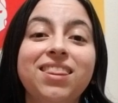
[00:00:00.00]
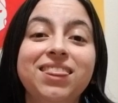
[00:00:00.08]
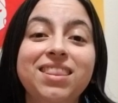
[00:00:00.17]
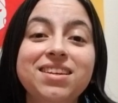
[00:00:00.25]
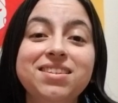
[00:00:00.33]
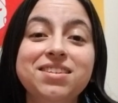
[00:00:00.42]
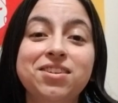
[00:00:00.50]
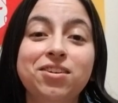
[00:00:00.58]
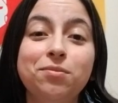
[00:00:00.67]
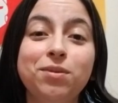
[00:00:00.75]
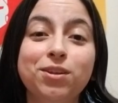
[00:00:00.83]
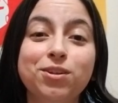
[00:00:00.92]
This is going
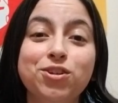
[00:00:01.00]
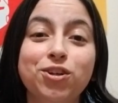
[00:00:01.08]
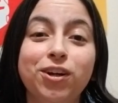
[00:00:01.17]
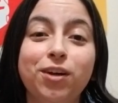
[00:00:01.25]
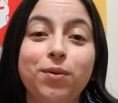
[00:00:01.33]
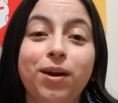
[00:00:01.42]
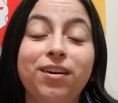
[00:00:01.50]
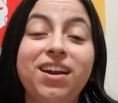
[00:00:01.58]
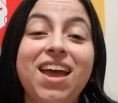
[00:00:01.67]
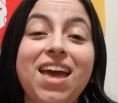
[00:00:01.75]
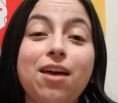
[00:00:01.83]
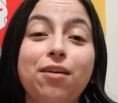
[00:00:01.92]
to be the shirt I wear
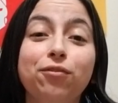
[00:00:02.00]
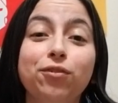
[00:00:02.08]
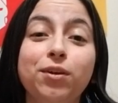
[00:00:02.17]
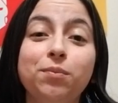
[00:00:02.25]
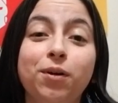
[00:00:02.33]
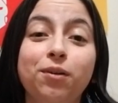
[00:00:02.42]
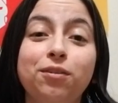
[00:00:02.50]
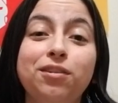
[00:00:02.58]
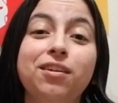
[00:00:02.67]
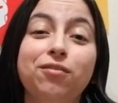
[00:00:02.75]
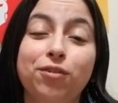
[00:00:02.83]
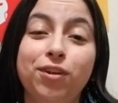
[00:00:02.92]
every month
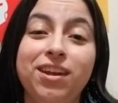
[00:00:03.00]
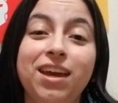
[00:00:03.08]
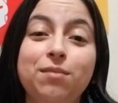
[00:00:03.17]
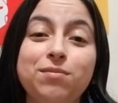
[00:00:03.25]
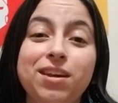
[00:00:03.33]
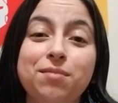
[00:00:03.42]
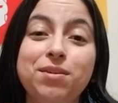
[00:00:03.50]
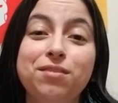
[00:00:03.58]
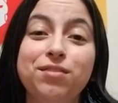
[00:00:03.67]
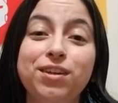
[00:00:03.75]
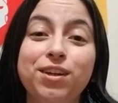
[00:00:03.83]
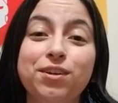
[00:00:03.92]
for the Games I
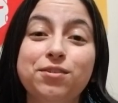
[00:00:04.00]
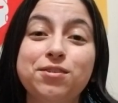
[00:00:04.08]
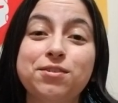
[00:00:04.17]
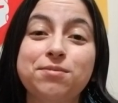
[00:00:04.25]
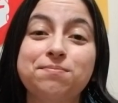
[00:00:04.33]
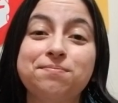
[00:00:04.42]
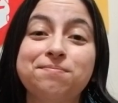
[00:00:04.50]
Beat videos.